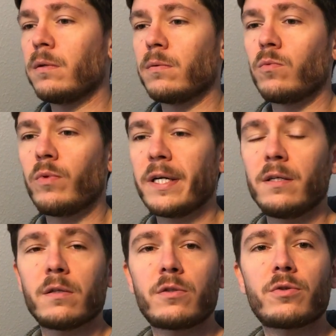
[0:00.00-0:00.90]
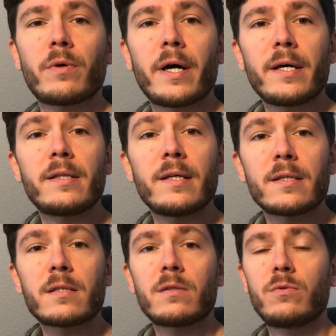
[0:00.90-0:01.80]
uh, why not try
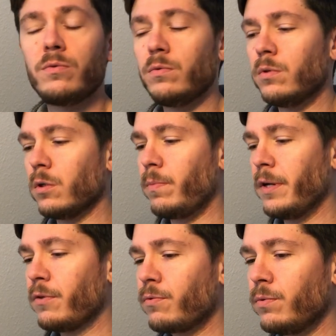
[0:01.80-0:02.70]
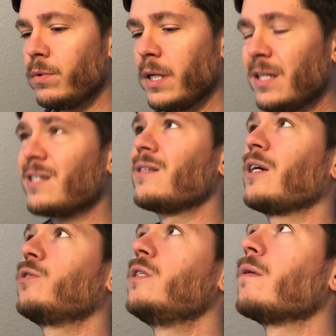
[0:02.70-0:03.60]
test to do a playthrough? It's
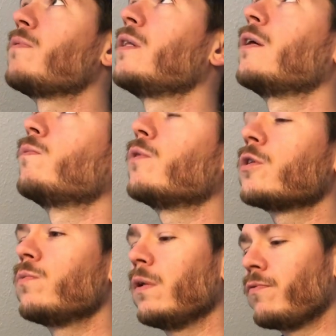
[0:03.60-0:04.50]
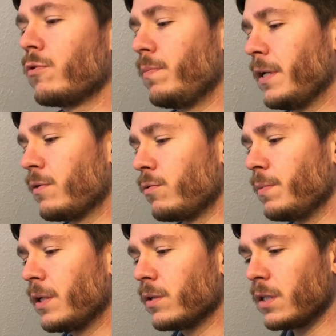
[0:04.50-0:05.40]
actually something that works well for a
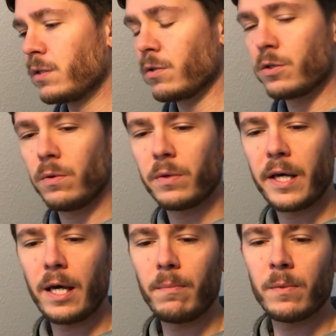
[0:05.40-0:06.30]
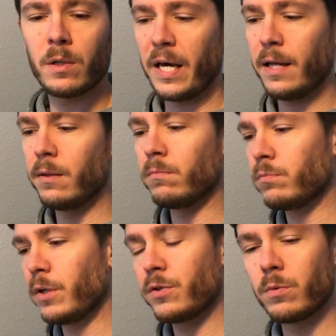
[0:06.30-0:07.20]
playthrough because it's a solo game and
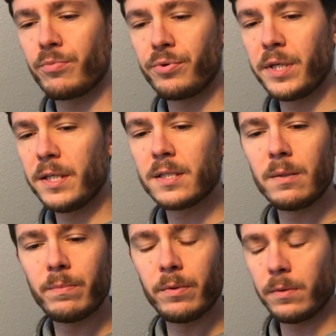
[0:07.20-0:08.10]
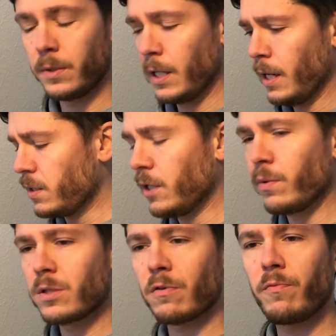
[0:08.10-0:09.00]
there is a pretty simple
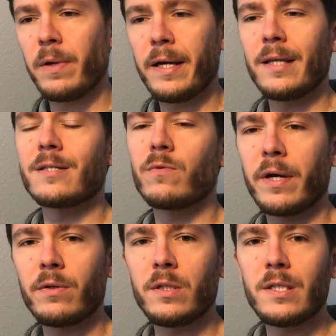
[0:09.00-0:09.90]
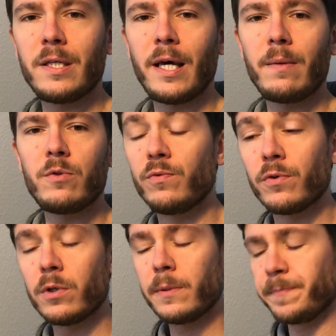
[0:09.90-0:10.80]
sequence of play. It's quite an easy game to
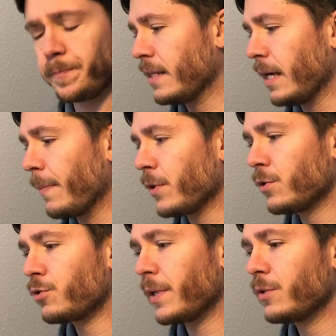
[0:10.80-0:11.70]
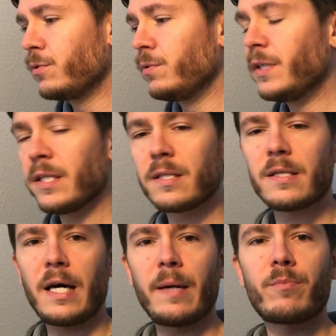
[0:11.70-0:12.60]
follow. I think I'm gonna try to do
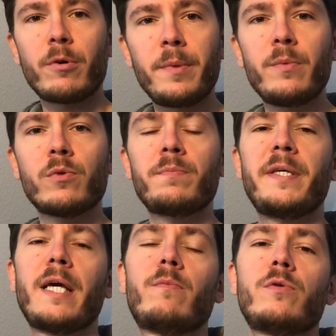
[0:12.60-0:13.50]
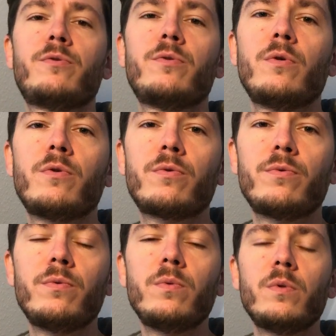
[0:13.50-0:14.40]
this. I probably won't be able to go
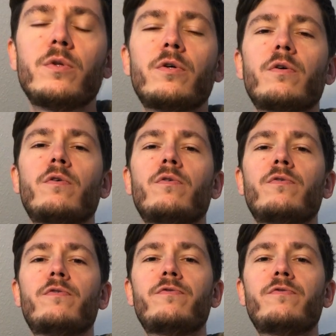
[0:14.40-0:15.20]
through the